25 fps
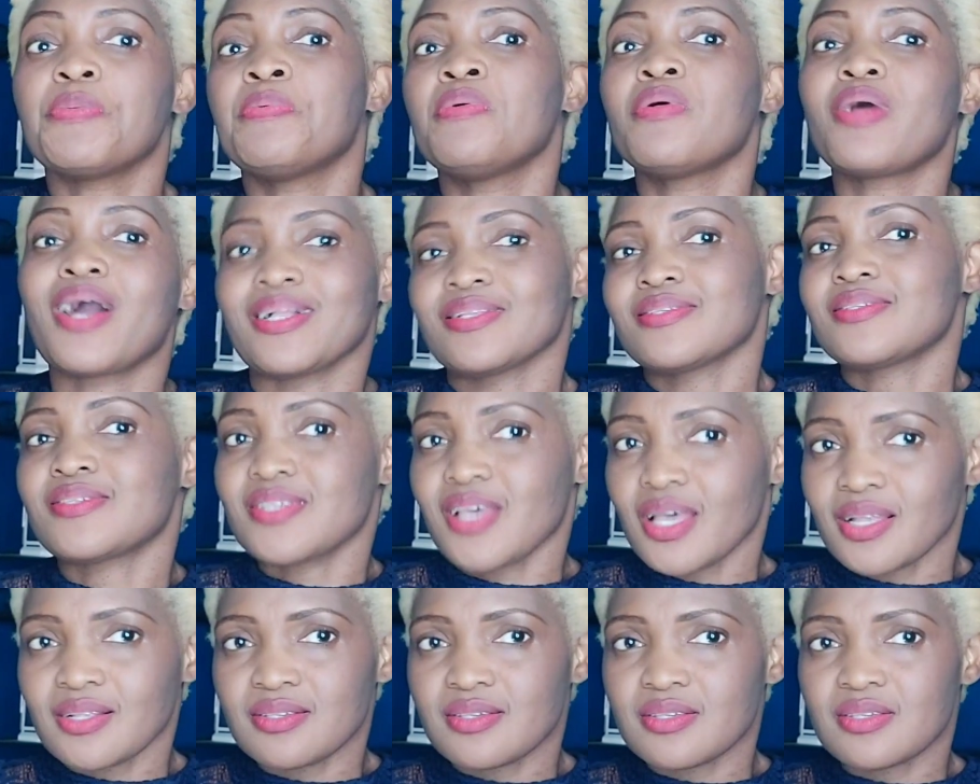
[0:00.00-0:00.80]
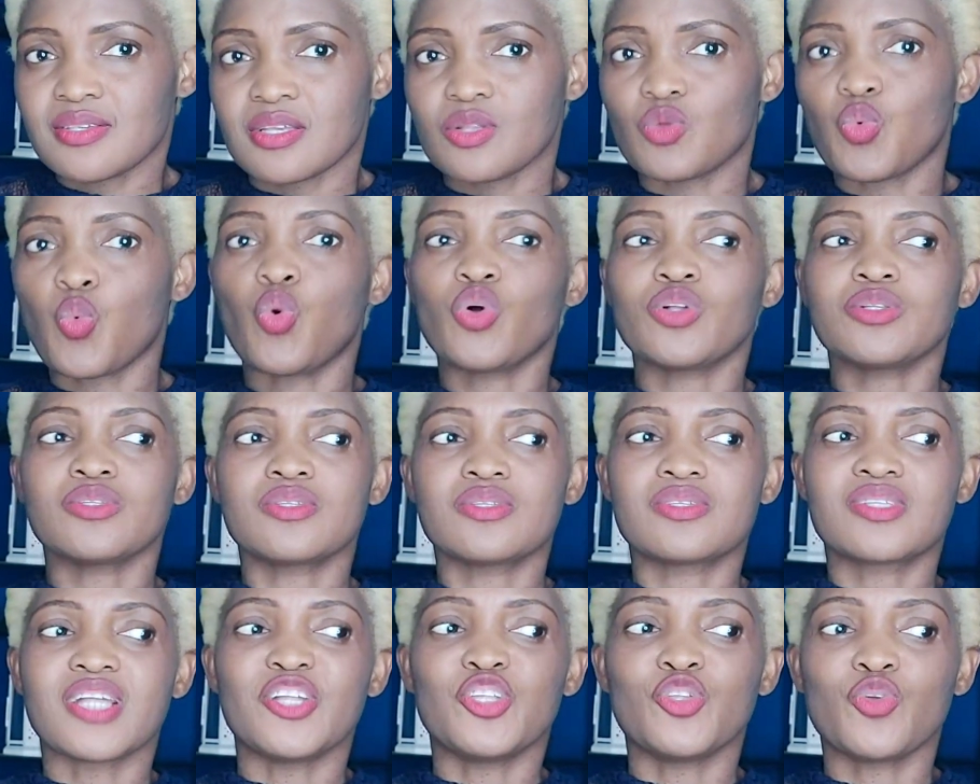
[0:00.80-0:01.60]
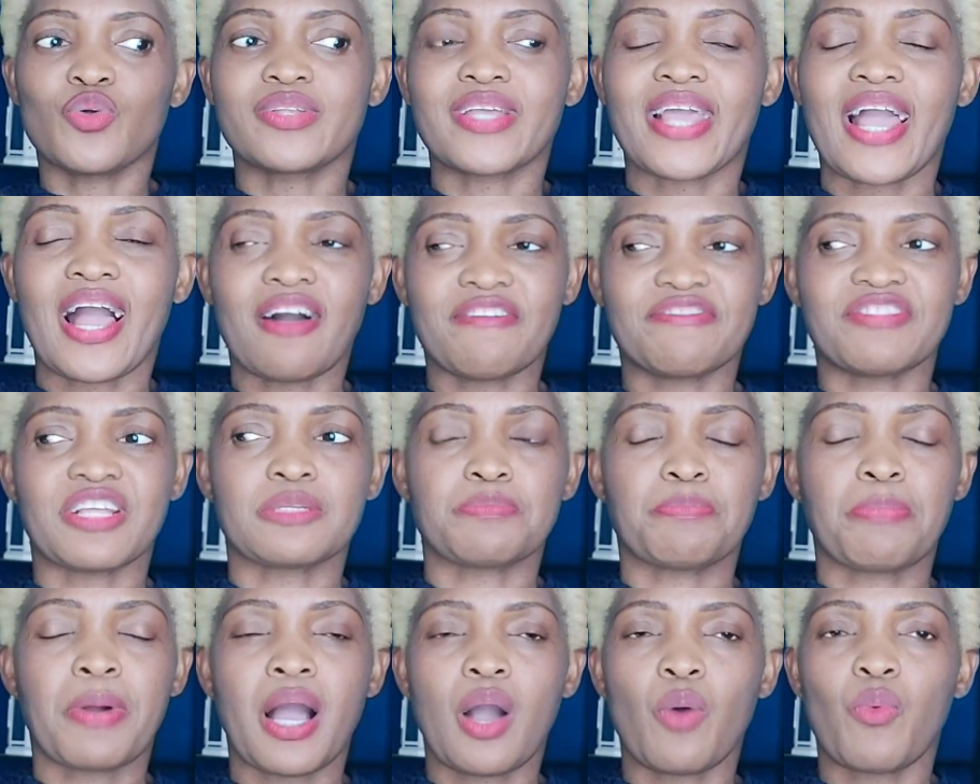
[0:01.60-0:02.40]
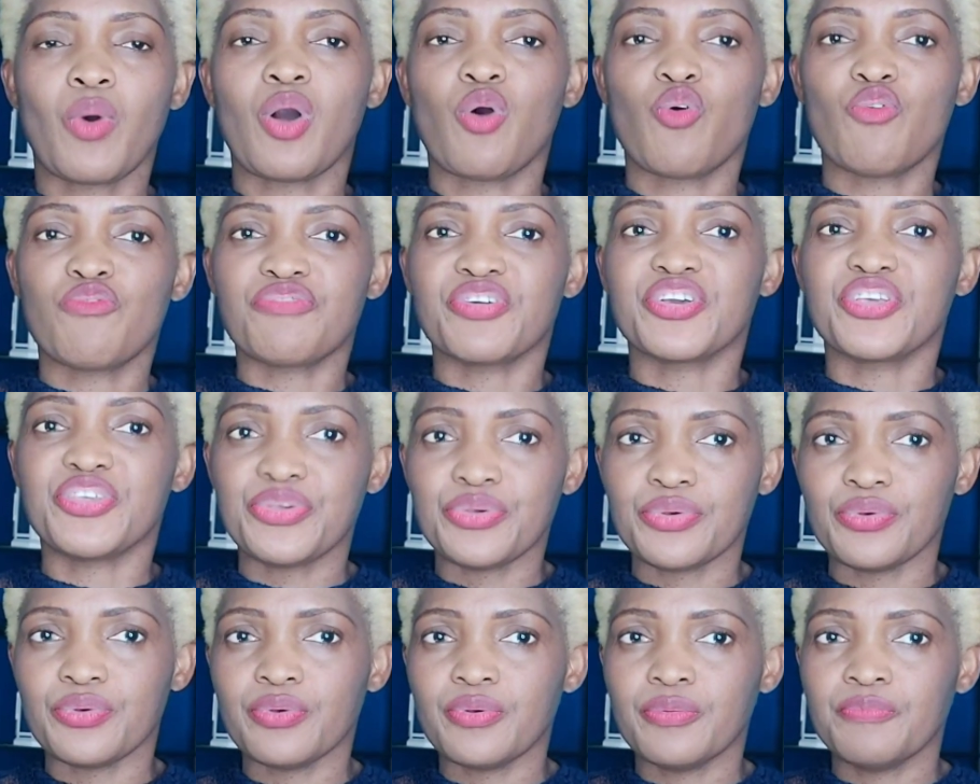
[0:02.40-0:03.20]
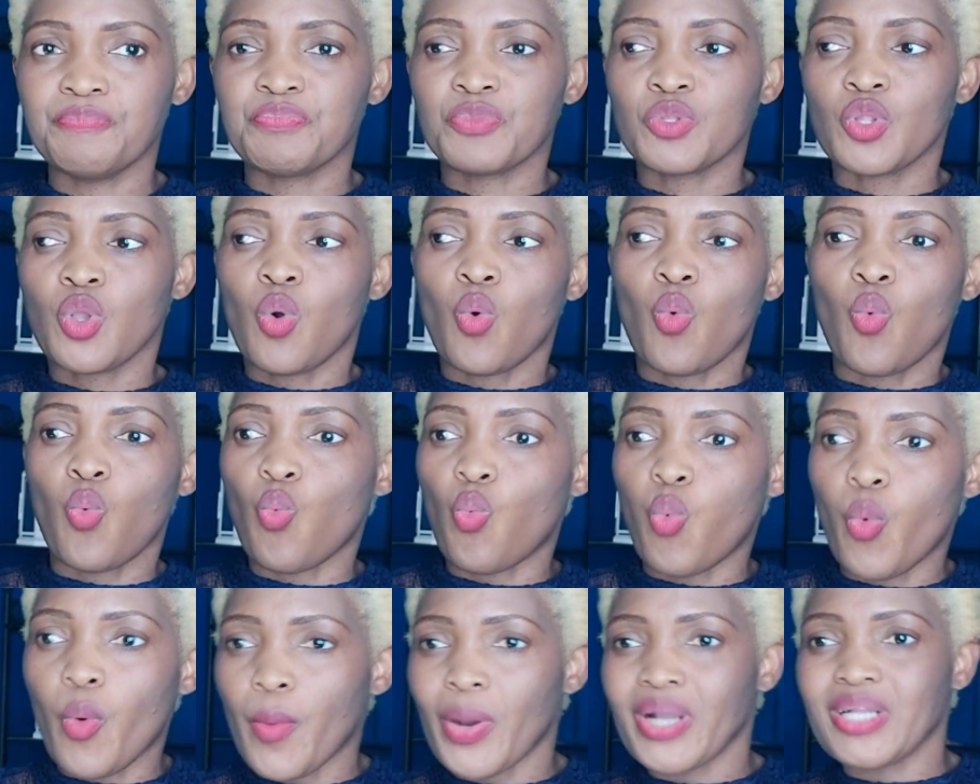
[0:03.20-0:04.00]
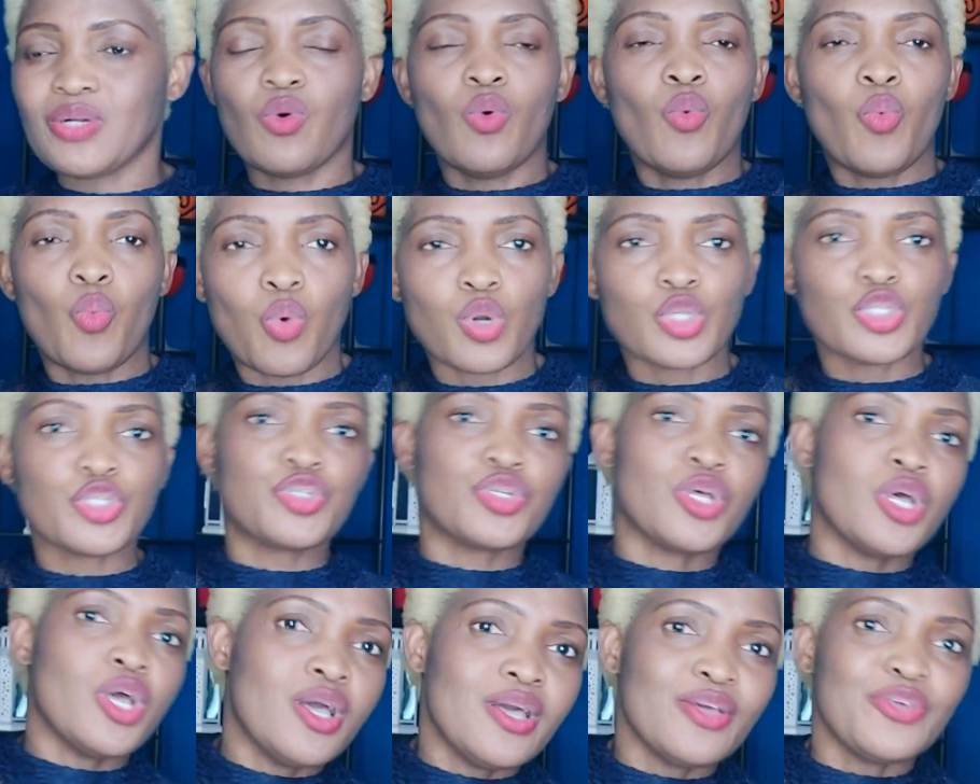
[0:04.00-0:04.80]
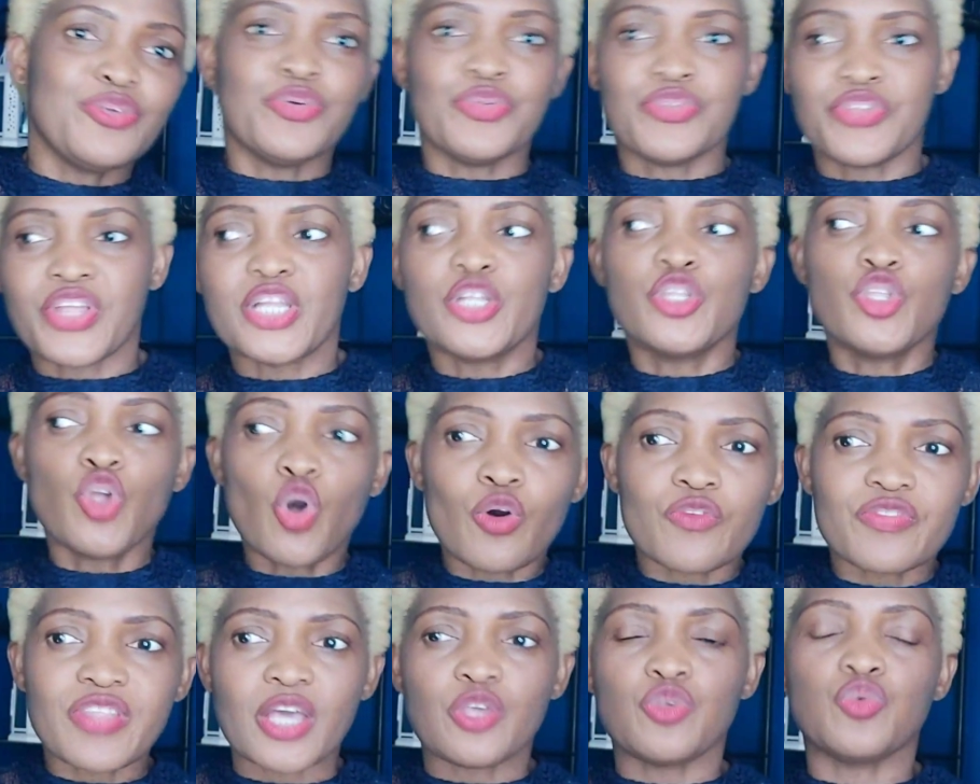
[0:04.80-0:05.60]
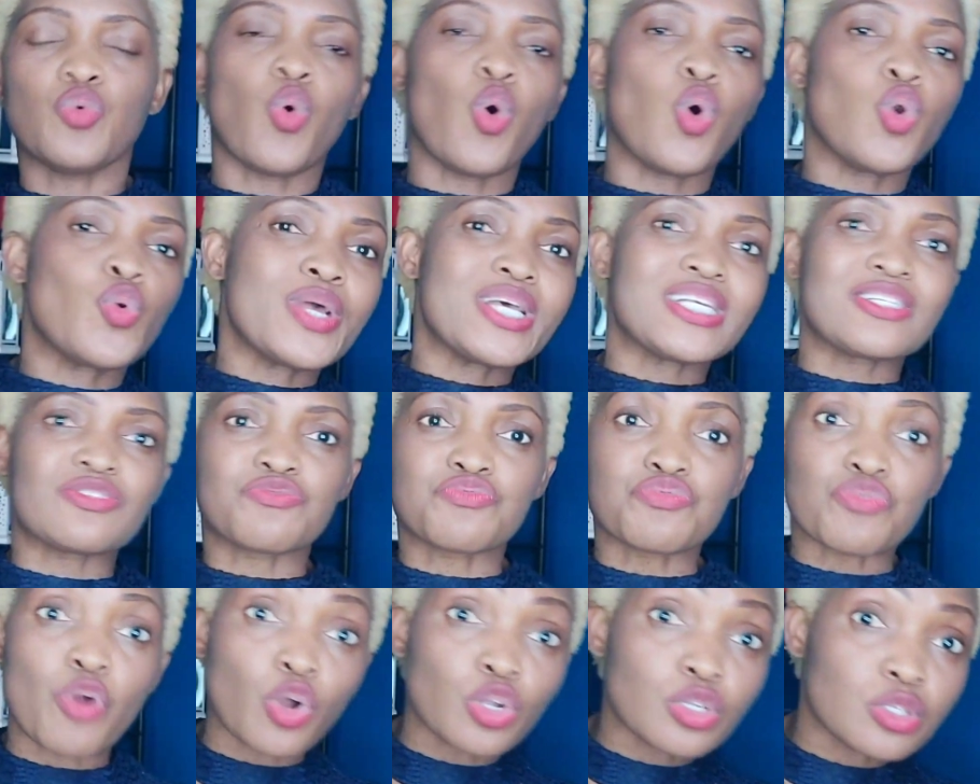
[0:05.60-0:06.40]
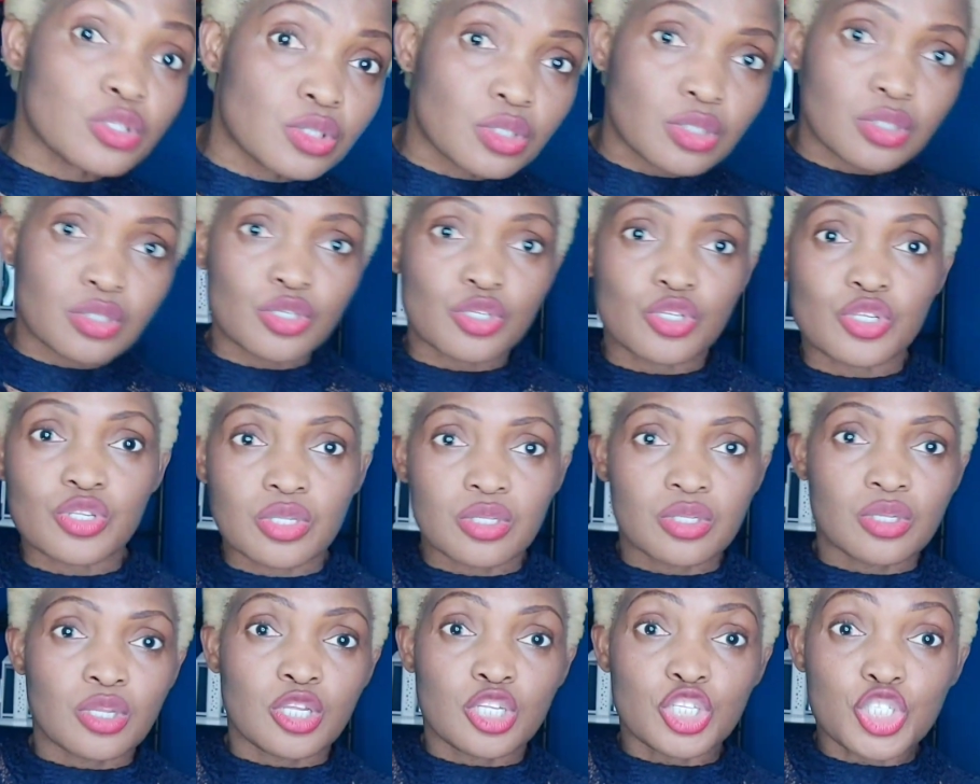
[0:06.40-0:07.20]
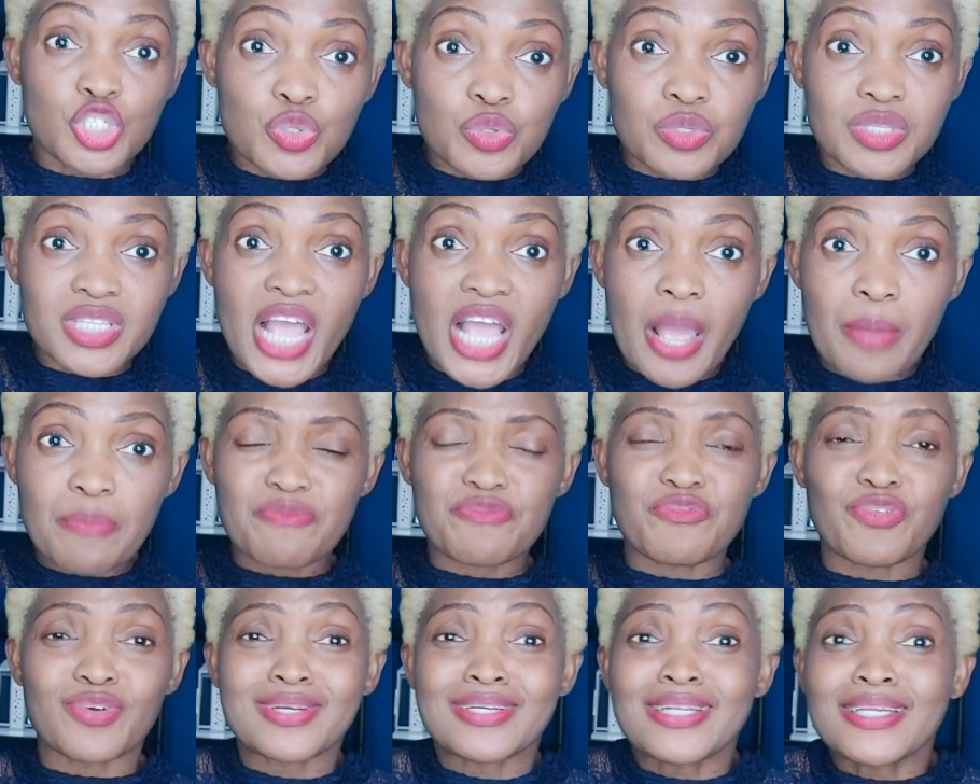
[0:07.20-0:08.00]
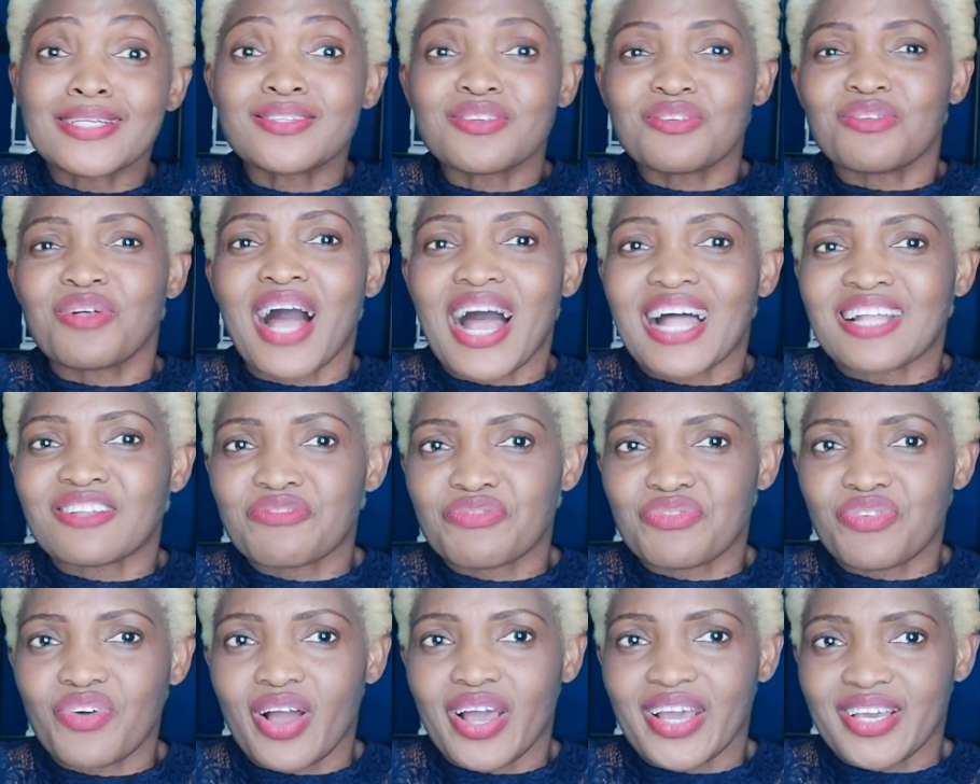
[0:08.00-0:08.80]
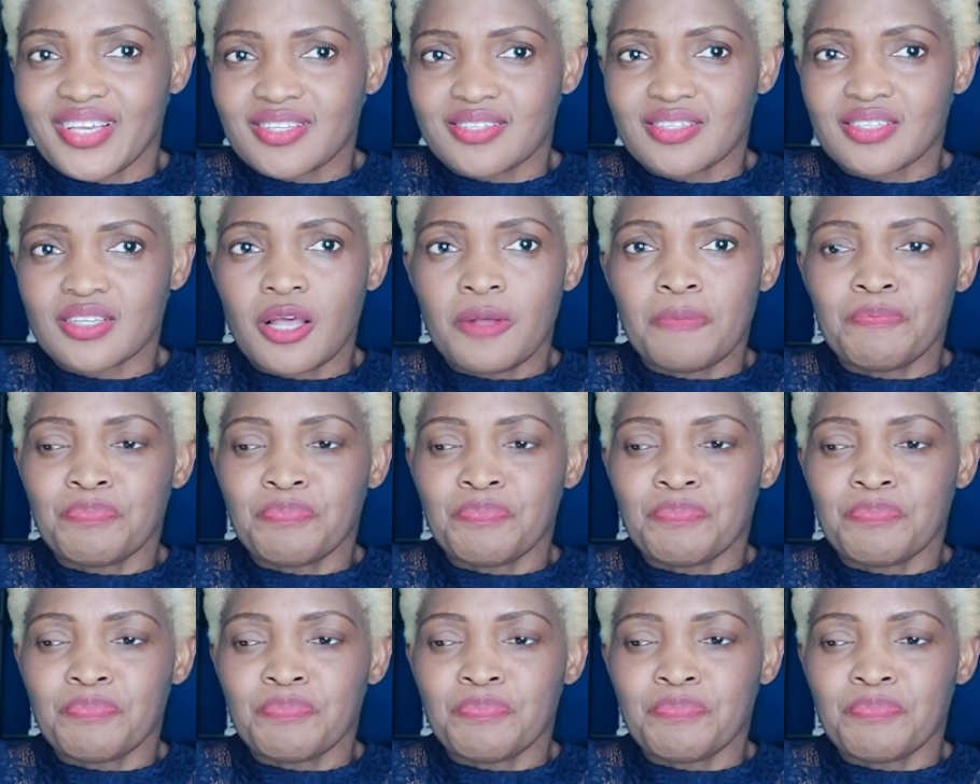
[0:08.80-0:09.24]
can sense it. Once they know they have that power over you, once they know that you always run to them for little advice.